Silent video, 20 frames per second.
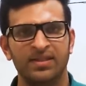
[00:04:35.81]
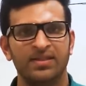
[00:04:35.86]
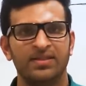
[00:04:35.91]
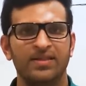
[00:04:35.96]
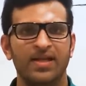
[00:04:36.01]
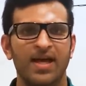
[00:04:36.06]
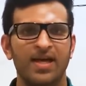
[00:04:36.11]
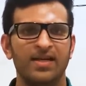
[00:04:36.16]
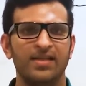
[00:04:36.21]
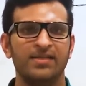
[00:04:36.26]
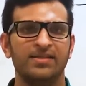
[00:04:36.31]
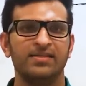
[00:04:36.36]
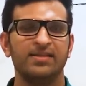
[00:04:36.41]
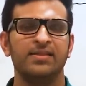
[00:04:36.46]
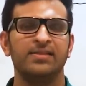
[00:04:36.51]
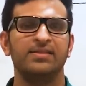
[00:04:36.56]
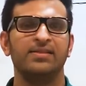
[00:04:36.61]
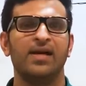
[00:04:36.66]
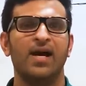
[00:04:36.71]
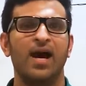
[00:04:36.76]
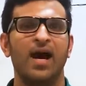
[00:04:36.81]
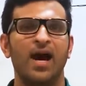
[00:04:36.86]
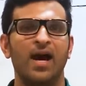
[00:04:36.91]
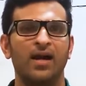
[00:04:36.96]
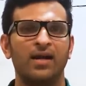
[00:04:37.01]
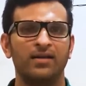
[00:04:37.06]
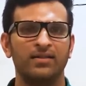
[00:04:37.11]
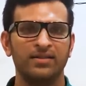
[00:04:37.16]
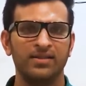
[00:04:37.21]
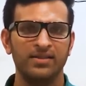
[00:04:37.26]
That is an
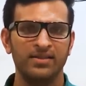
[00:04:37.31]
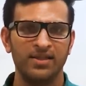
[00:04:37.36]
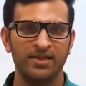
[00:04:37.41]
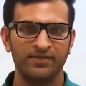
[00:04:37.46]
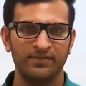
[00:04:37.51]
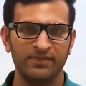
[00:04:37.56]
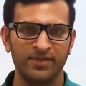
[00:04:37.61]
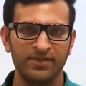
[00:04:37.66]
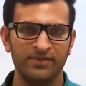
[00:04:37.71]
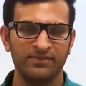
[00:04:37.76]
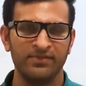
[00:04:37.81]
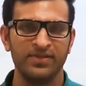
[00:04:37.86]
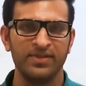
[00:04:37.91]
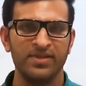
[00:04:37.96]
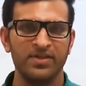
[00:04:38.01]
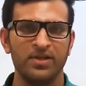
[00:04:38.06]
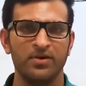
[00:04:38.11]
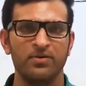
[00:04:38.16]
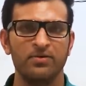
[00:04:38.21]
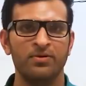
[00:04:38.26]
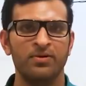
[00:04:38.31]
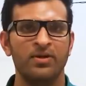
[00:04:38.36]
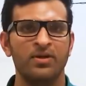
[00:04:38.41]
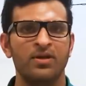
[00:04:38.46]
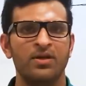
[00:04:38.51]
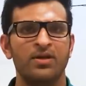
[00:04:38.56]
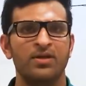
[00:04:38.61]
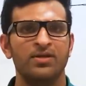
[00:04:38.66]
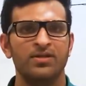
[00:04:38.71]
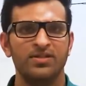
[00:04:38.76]
entirely different video
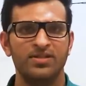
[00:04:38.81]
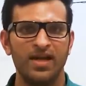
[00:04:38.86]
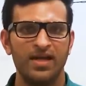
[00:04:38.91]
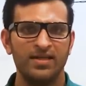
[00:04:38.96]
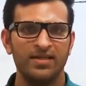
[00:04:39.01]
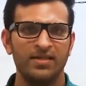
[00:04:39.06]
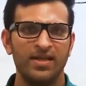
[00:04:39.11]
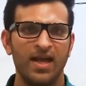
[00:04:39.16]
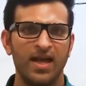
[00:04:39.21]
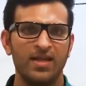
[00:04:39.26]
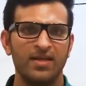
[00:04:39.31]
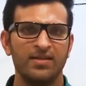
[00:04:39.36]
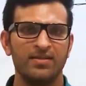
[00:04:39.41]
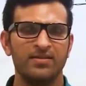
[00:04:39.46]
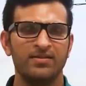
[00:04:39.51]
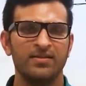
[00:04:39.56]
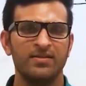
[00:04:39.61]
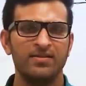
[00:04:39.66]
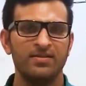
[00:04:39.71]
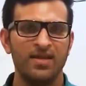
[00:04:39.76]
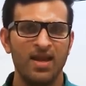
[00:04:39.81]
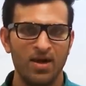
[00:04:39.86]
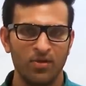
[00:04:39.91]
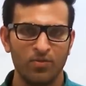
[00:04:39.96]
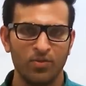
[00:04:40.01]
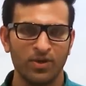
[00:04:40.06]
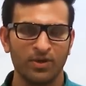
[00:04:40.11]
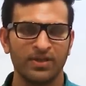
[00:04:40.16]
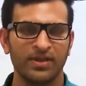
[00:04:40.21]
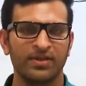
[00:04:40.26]
dedicated to
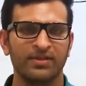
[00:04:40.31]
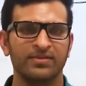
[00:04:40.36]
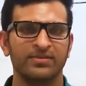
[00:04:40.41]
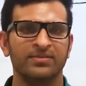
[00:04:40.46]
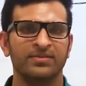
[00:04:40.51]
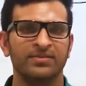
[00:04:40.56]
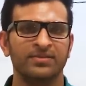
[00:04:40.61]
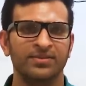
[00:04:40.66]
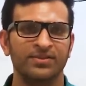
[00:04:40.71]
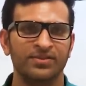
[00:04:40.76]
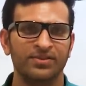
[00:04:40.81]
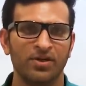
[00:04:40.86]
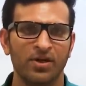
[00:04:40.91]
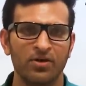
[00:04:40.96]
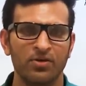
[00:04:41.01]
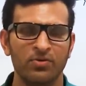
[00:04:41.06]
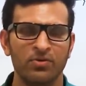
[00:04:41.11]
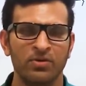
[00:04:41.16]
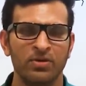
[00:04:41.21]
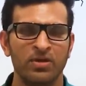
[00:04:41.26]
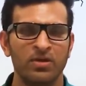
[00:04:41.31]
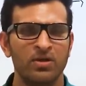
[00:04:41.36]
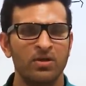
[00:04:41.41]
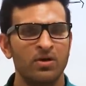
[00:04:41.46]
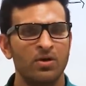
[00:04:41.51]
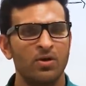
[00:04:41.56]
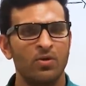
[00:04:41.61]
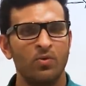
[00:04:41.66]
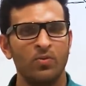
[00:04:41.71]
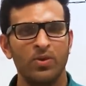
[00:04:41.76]
networking. So
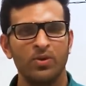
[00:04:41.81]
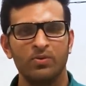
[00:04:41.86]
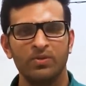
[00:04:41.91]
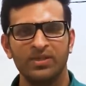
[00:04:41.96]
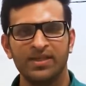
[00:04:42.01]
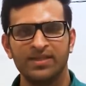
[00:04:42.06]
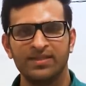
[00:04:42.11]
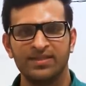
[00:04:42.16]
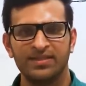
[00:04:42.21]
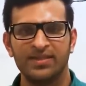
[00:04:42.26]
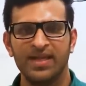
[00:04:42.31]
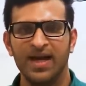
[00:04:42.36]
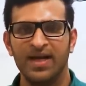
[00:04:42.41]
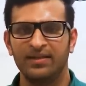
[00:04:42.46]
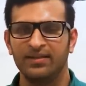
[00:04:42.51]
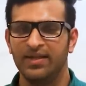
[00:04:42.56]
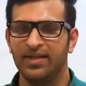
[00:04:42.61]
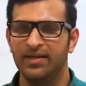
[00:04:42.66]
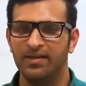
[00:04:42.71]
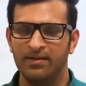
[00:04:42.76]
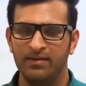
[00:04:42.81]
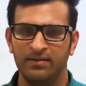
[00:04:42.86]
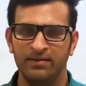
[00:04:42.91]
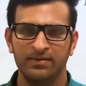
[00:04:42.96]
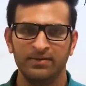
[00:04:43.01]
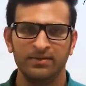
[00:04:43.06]
we will get to that later.